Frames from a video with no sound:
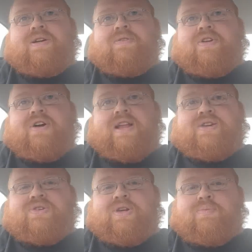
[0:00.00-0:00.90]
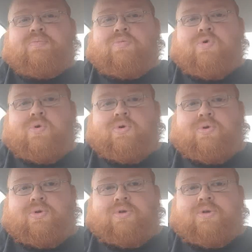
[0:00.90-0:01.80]
they're not actually
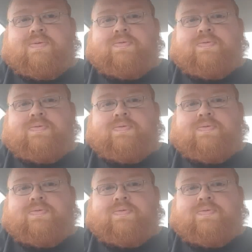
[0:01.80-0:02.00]
mortal.